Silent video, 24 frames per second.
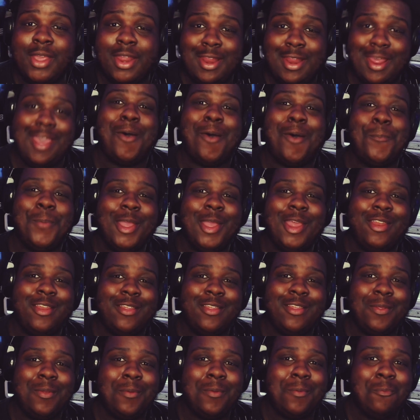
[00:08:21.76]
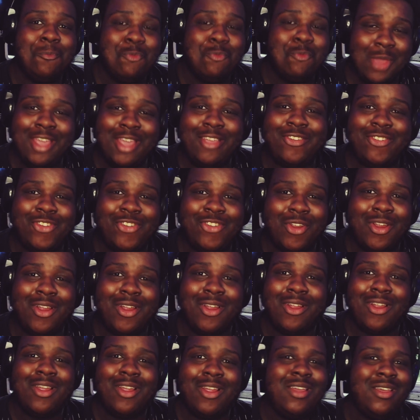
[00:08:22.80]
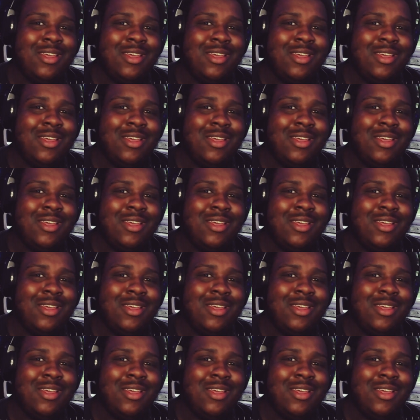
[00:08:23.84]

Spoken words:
help it, make sure